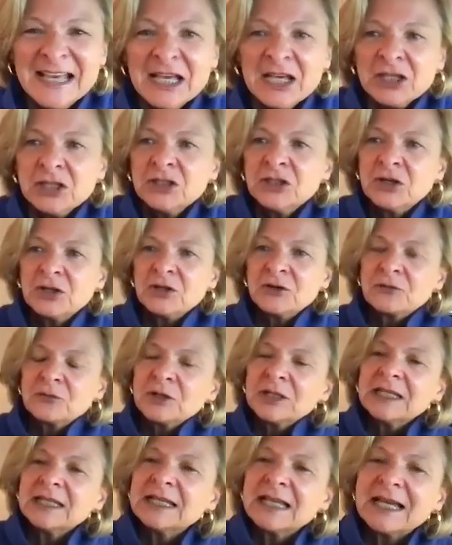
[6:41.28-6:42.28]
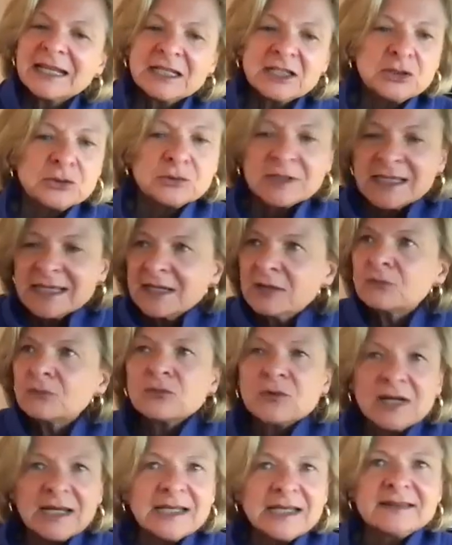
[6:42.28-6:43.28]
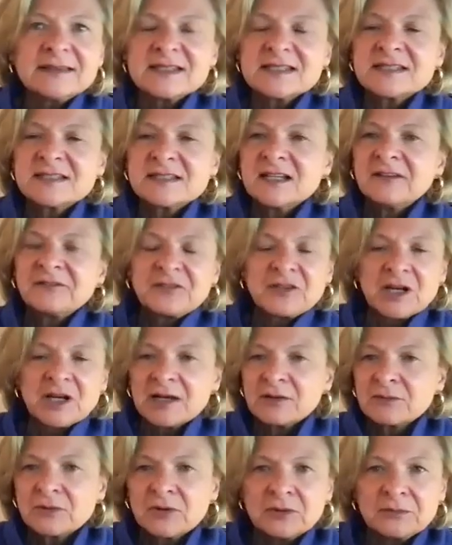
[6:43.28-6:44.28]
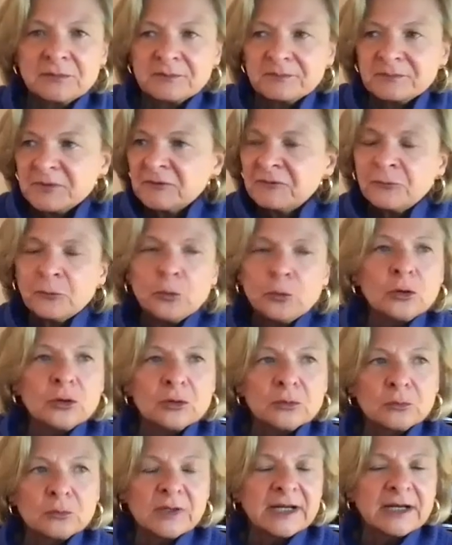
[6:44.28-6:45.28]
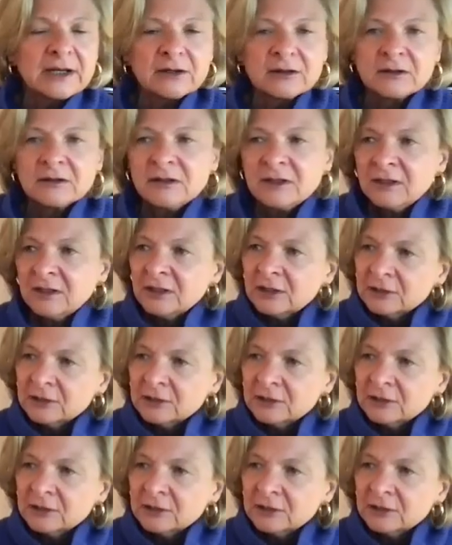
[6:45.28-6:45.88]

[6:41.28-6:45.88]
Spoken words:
you really got to, you can't write the stuff that I wrote before where